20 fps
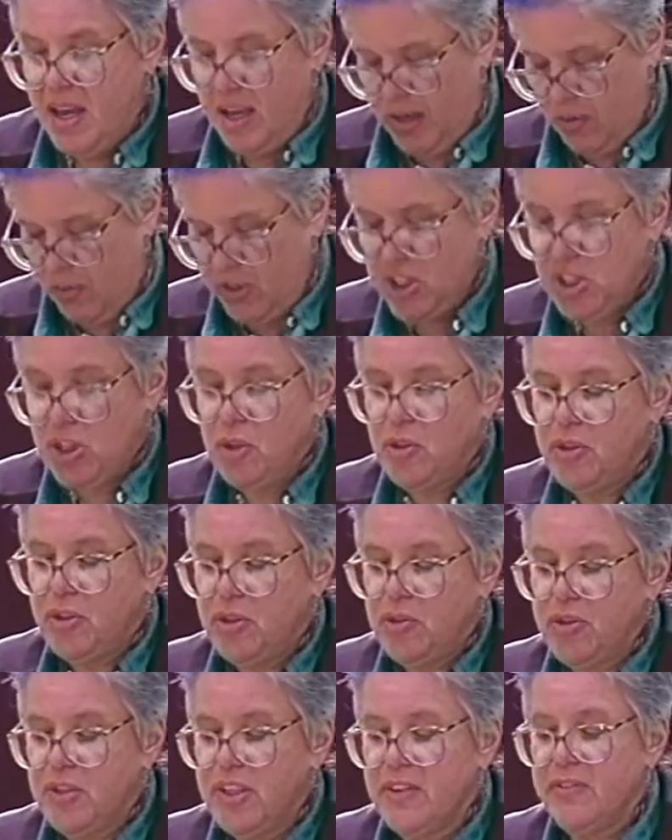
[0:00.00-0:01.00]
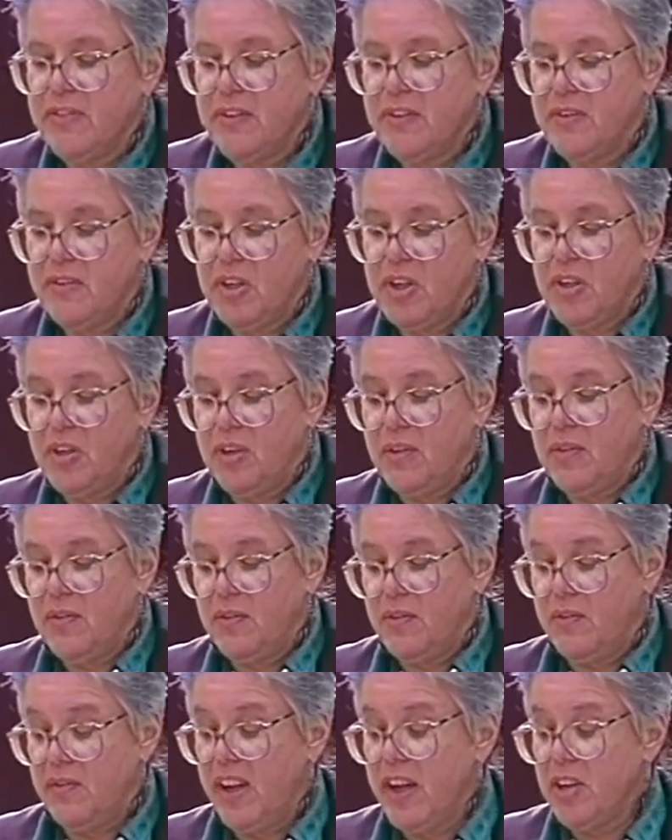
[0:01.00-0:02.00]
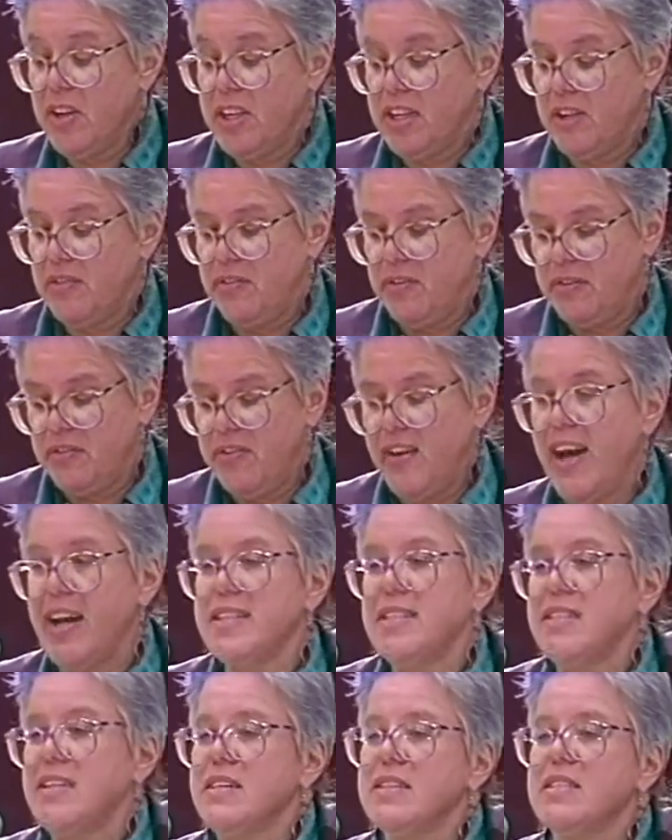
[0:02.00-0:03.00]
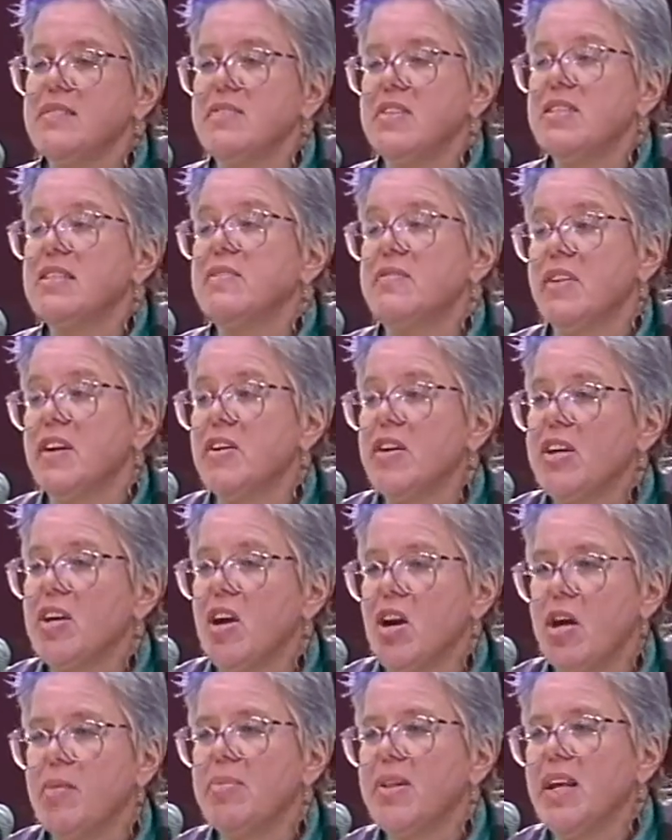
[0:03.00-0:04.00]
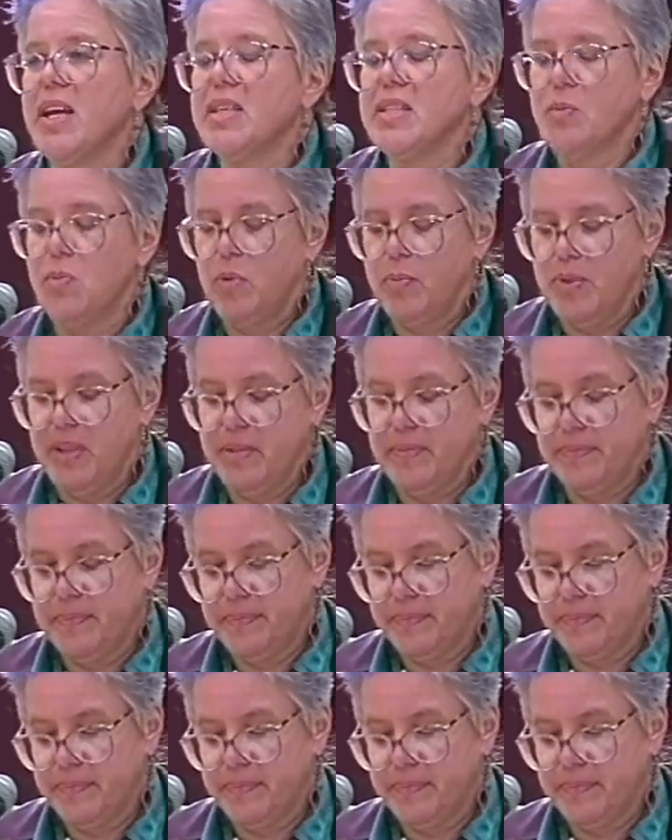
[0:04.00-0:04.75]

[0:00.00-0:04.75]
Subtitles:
and which showed two very different facets of this very complex woman.